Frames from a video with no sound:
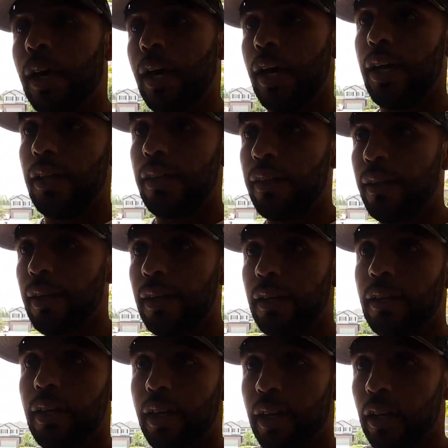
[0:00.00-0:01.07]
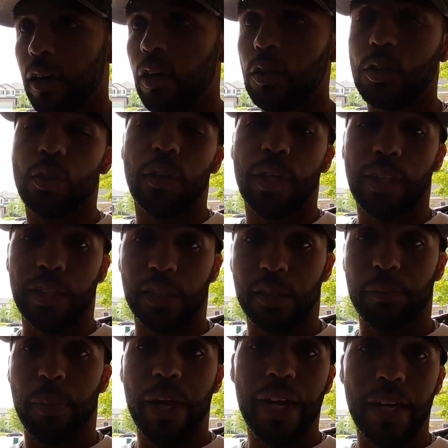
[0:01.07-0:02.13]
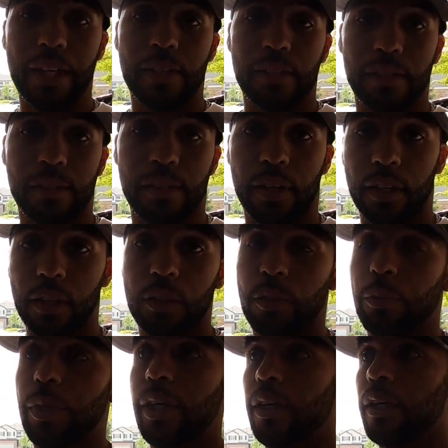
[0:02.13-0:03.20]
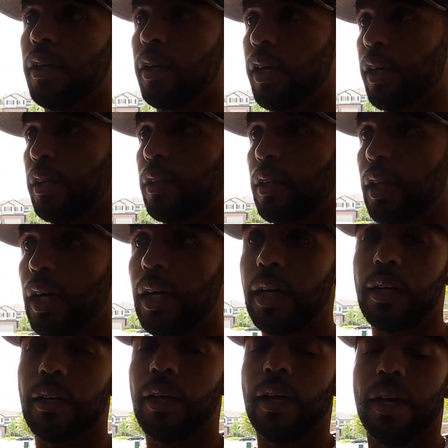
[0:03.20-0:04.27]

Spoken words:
and then it also expands a little bit in line,